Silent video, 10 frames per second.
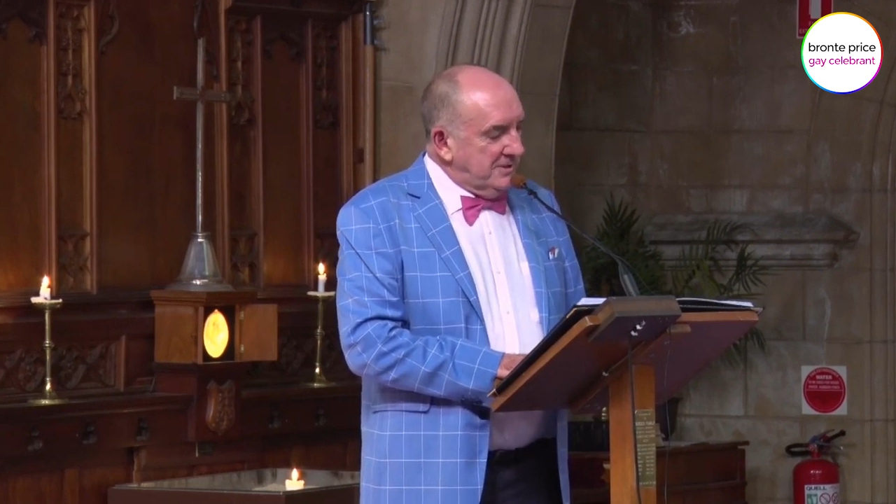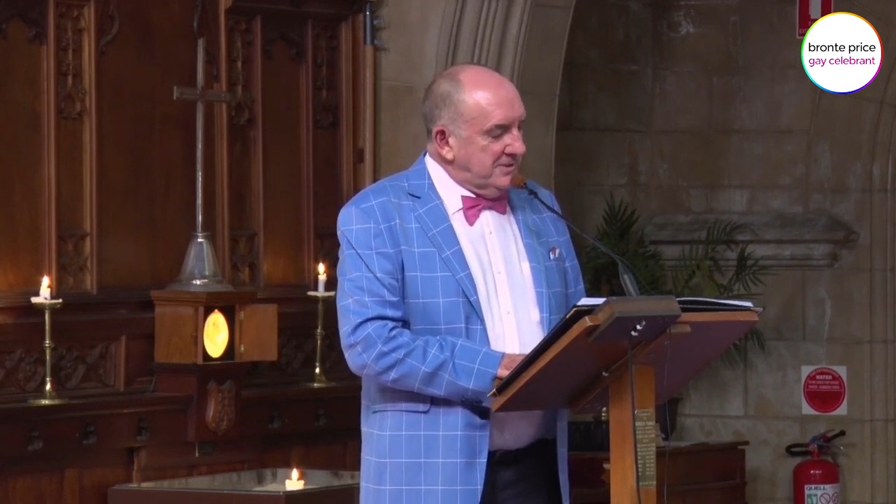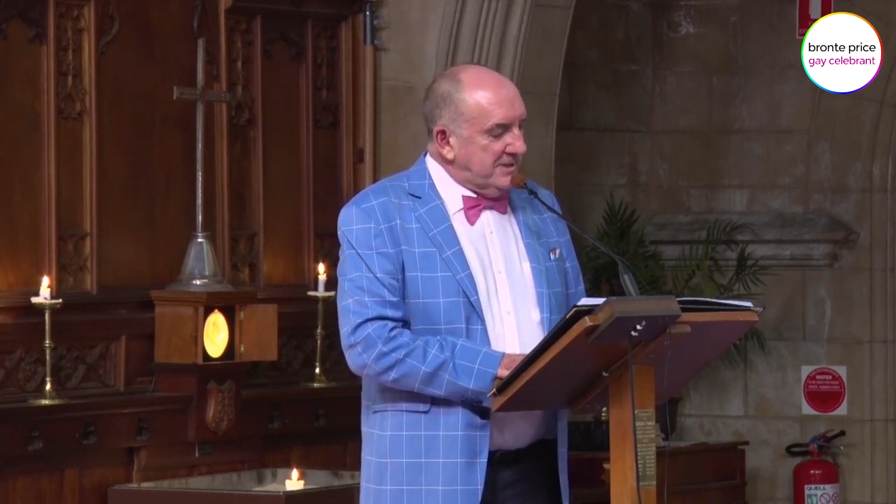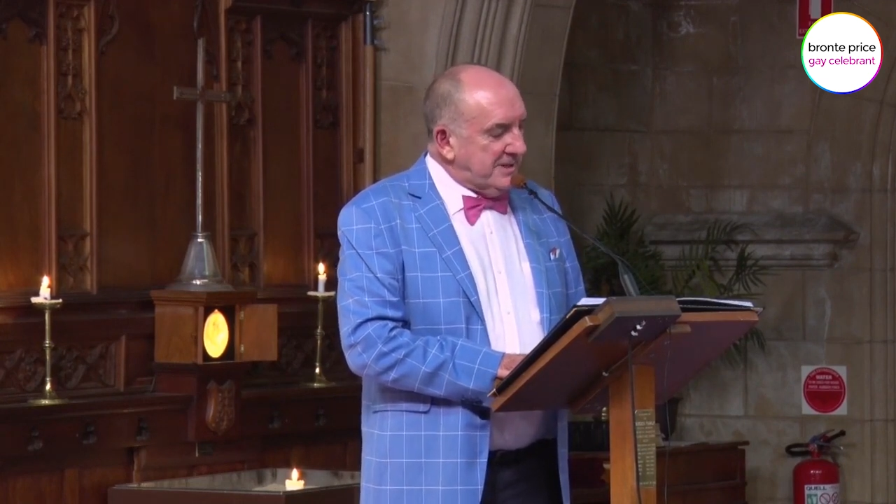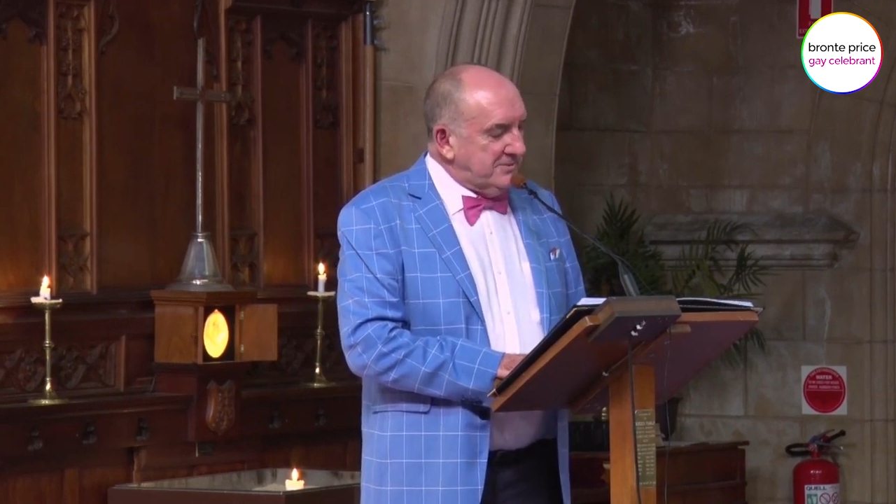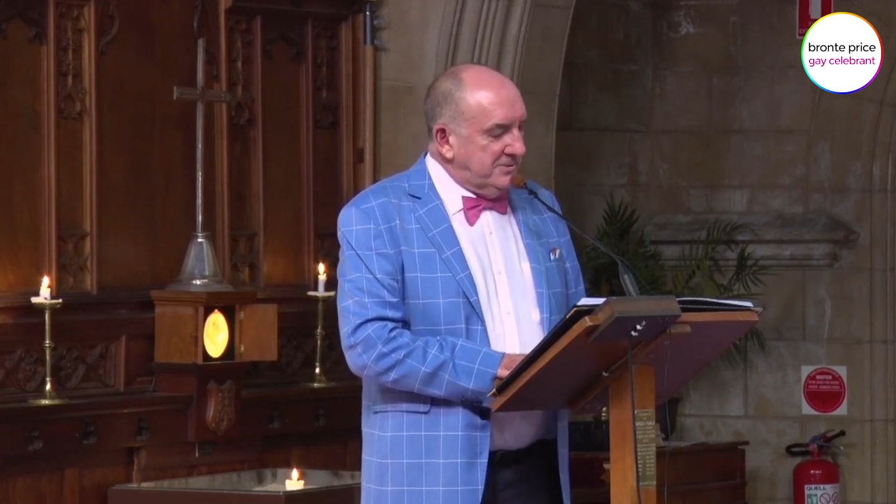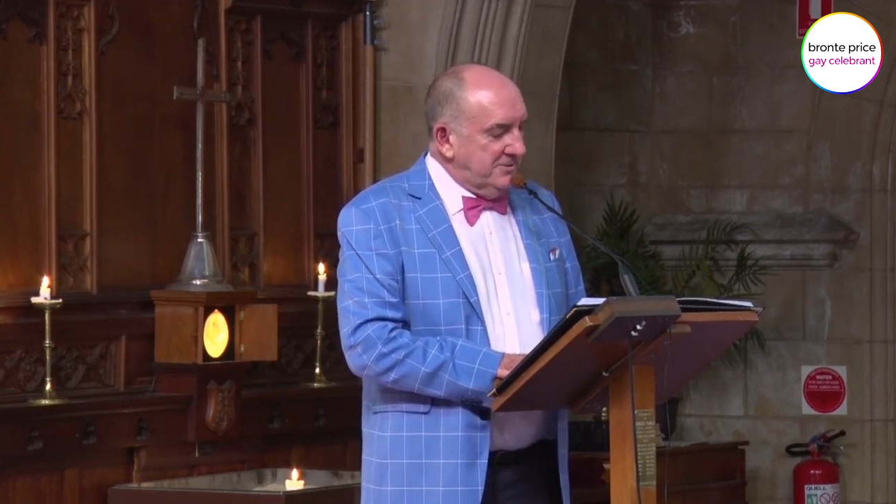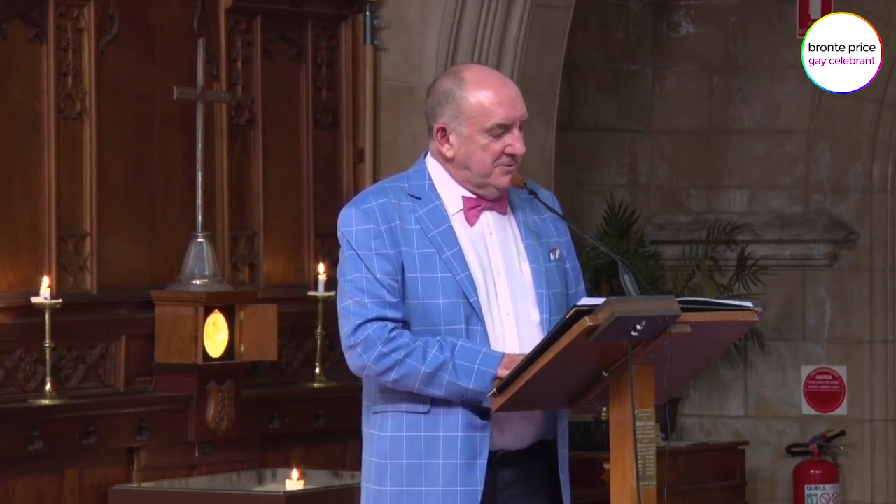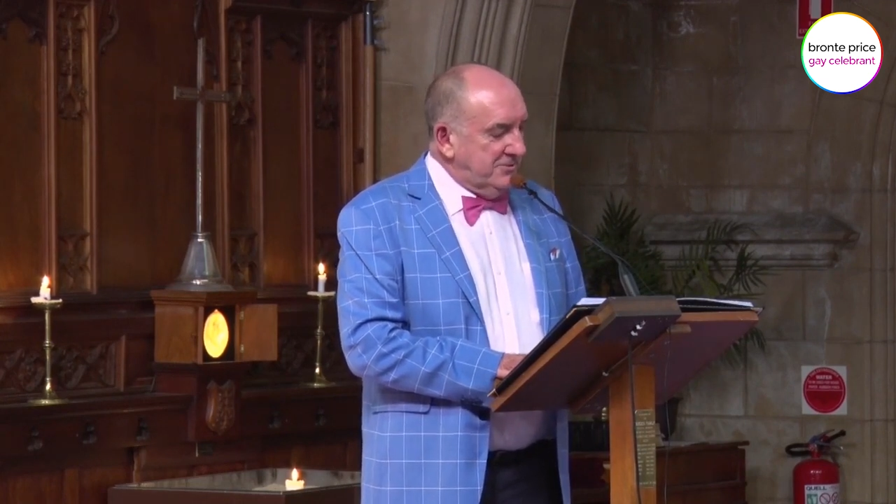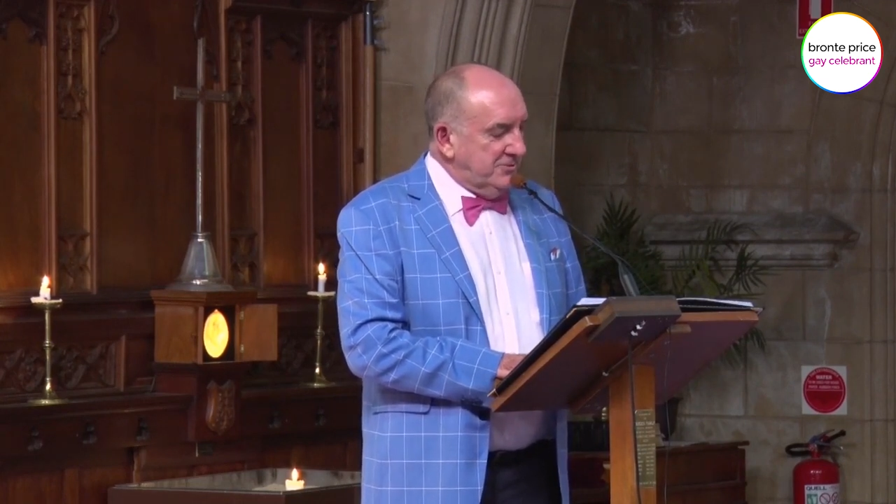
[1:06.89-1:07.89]
conduct
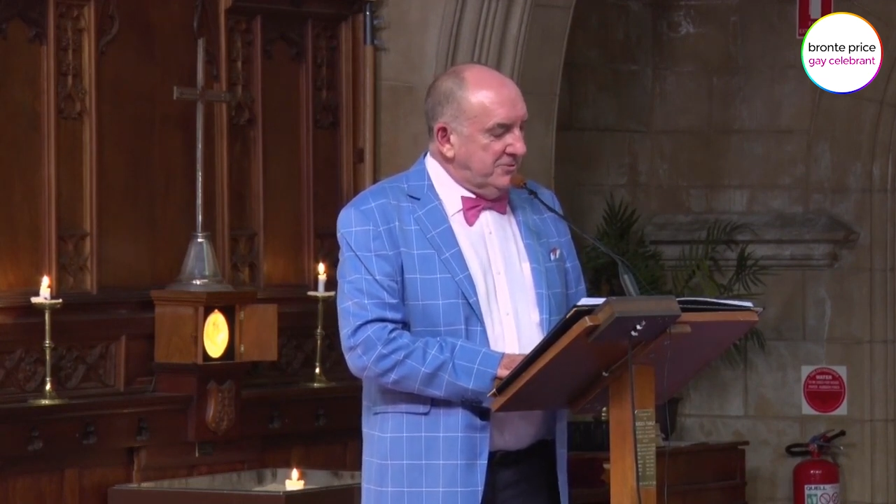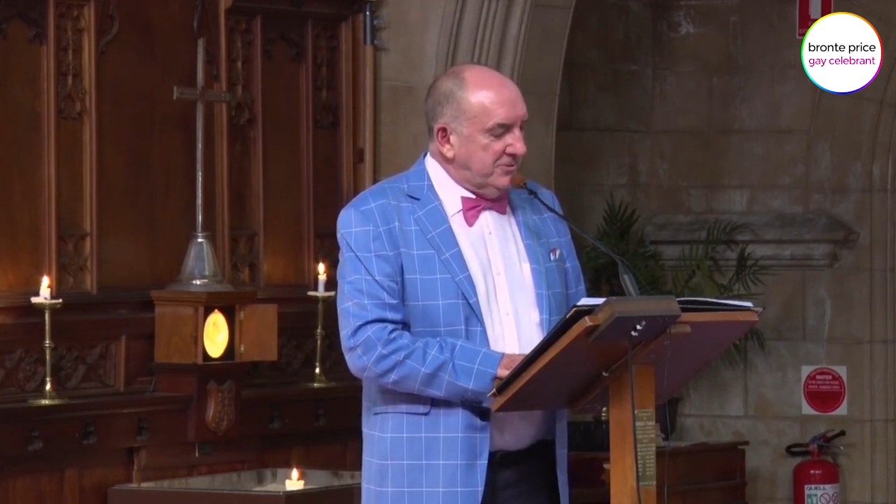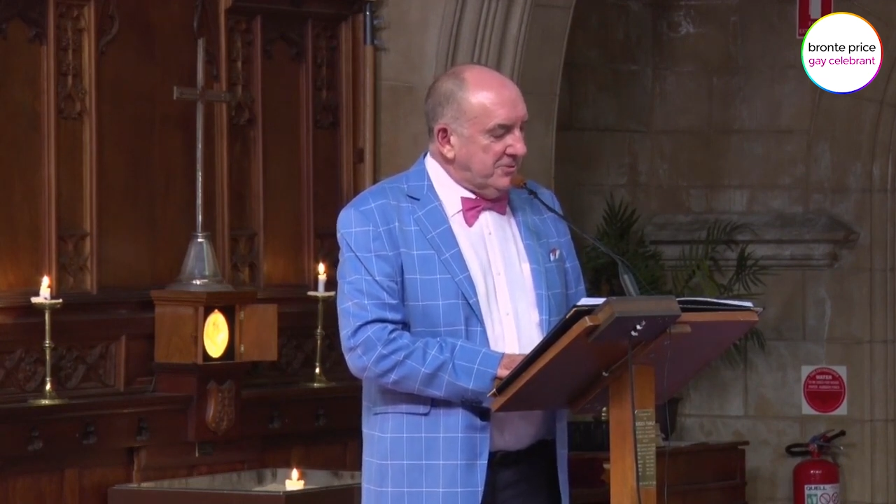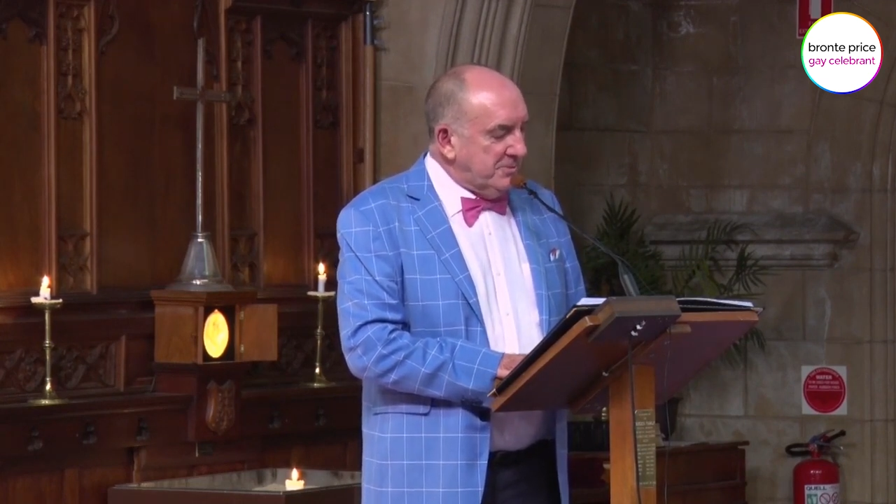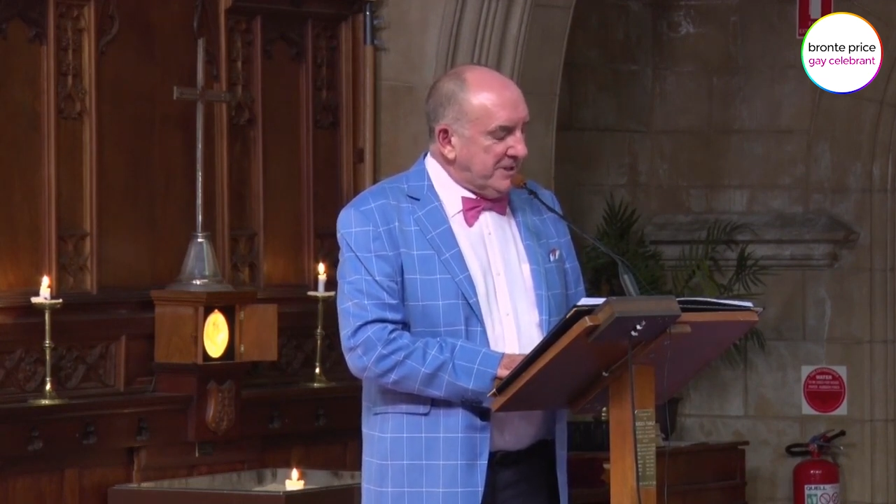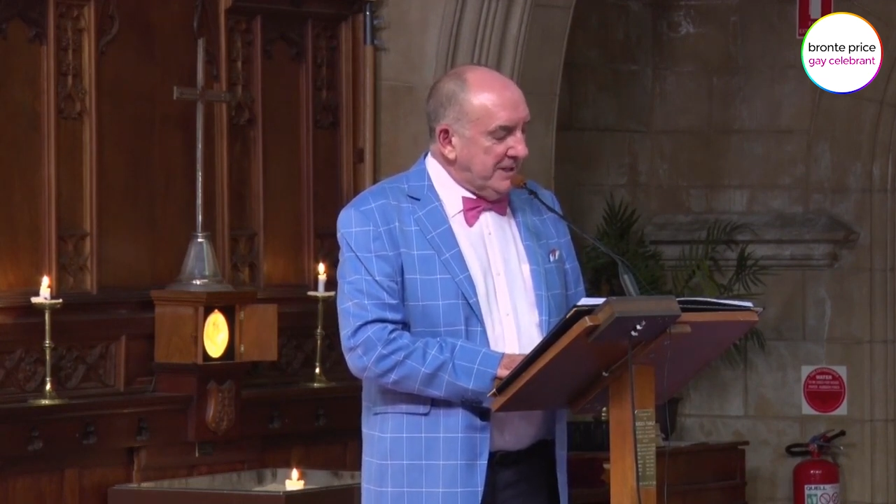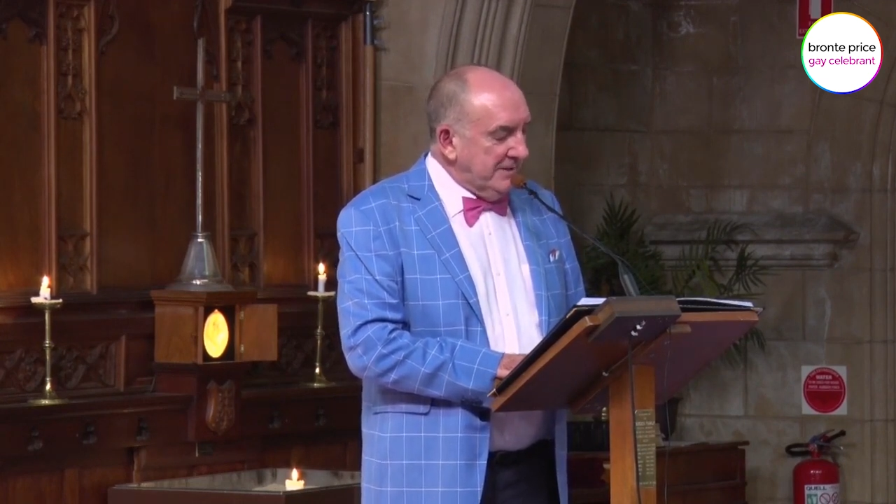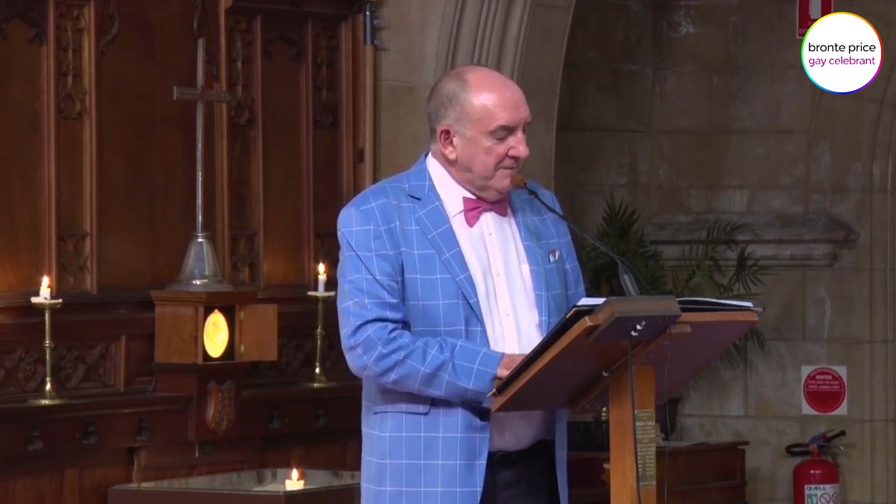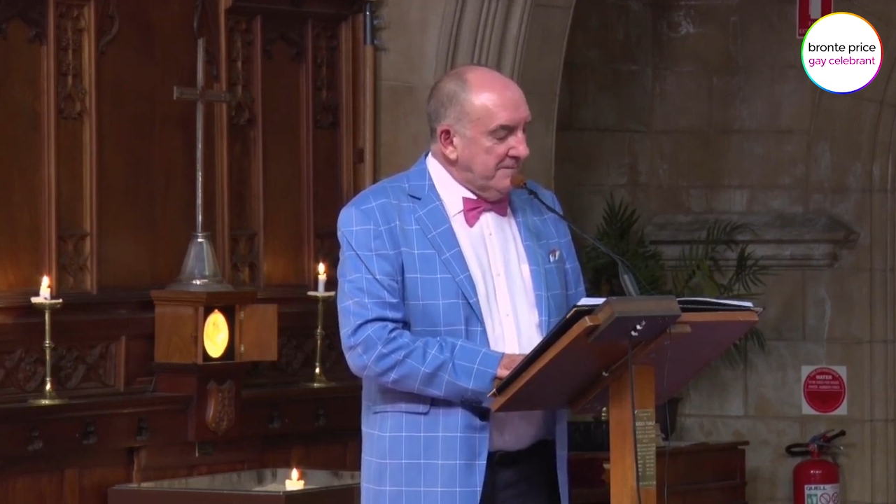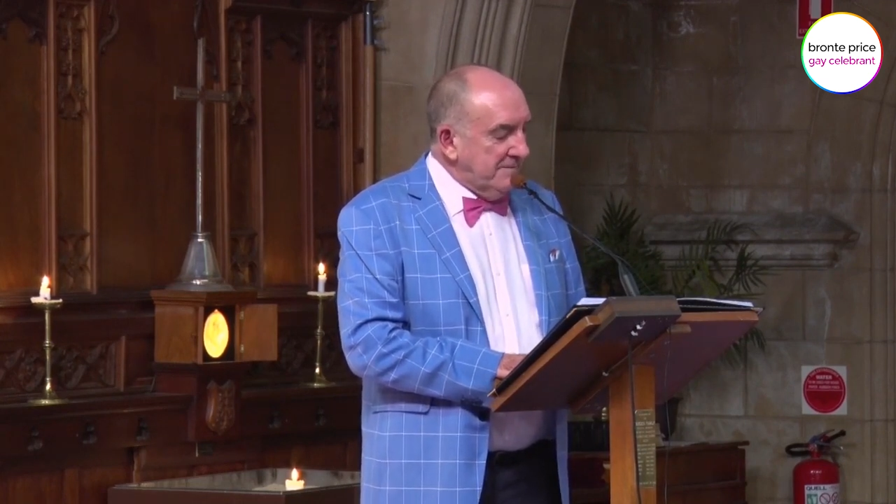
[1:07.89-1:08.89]
Sue's ceremony.